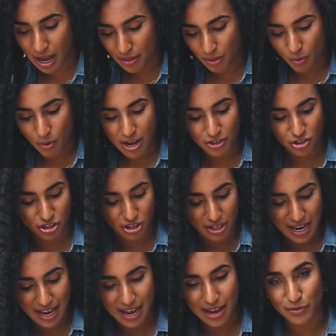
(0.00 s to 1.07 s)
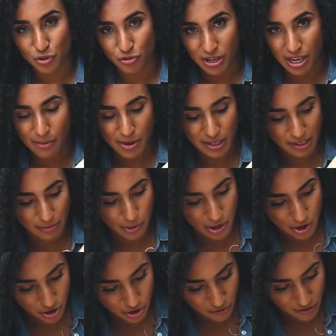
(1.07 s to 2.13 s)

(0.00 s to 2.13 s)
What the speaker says: Otherwise, you're gonna have stringy bits of banana